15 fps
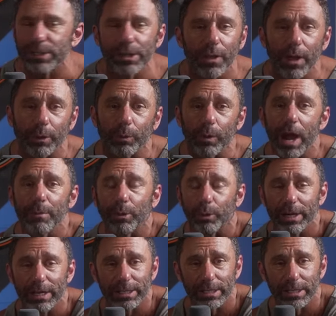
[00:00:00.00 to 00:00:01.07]
a lot of rhyme or
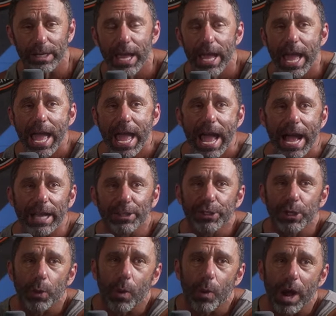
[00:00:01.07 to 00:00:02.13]
reason as
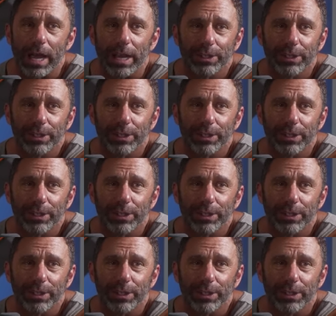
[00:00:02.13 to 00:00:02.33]
to why.